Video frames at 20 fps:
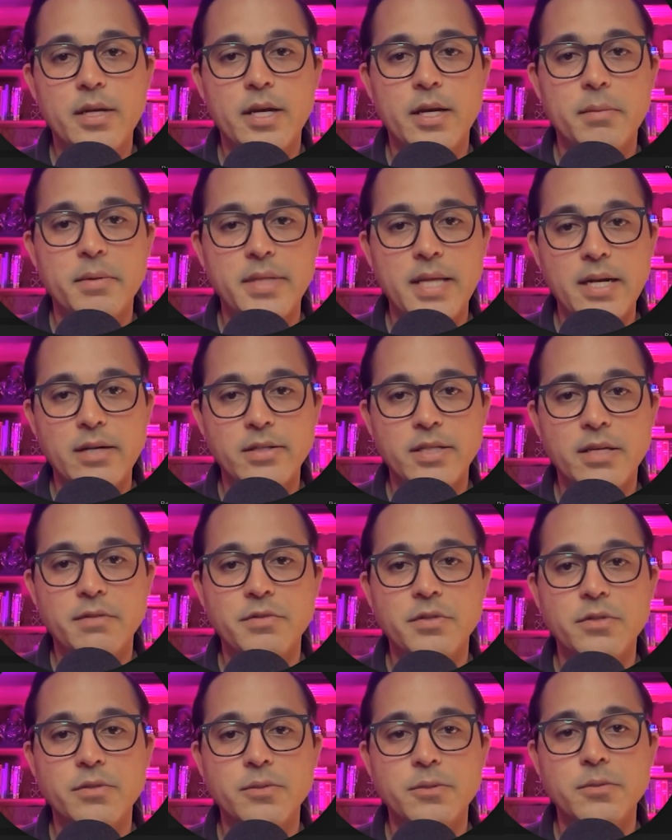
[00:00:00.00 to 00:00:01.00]
And that'll
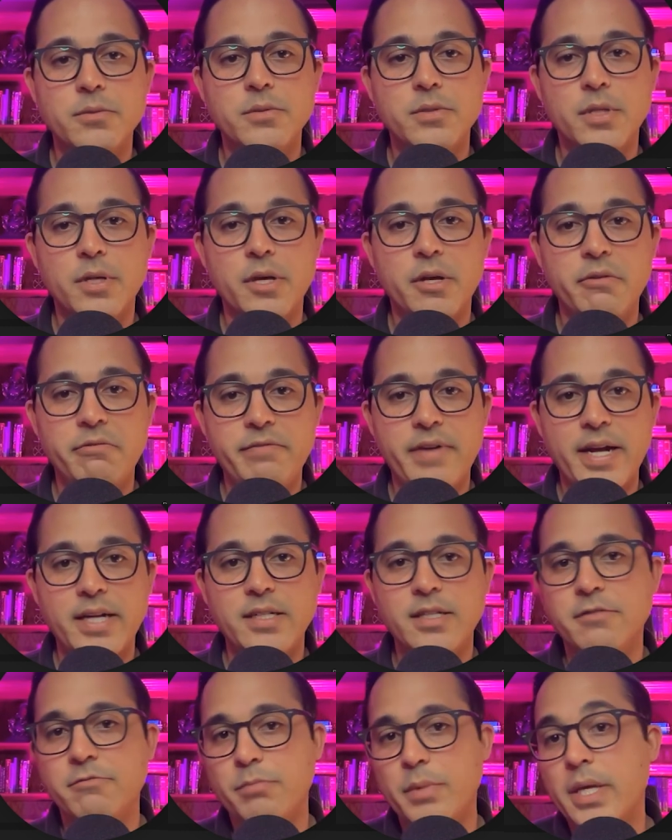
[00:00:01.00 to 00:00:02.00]
give you the
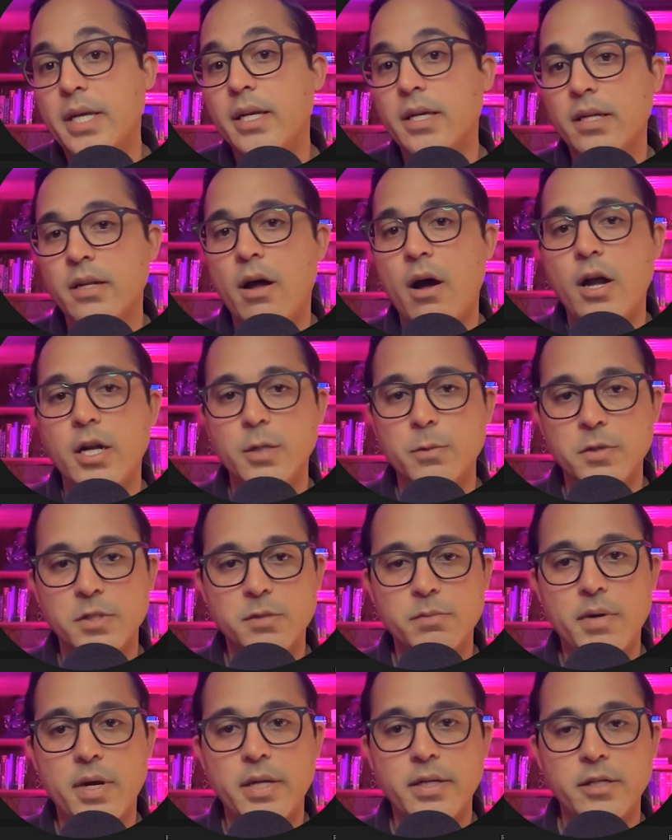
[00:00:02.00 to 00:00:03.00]
effect of being an
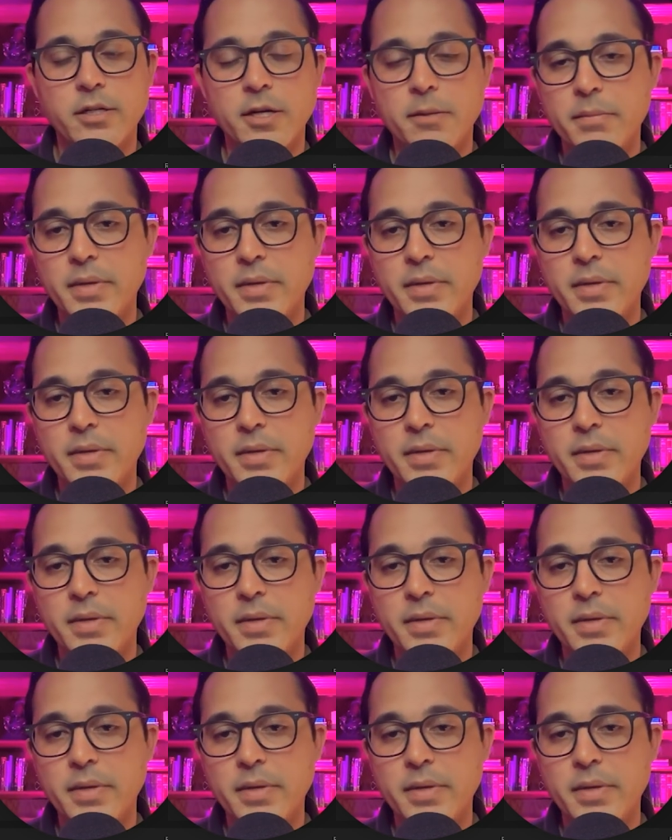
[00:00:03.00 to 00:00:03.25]
autoresponder.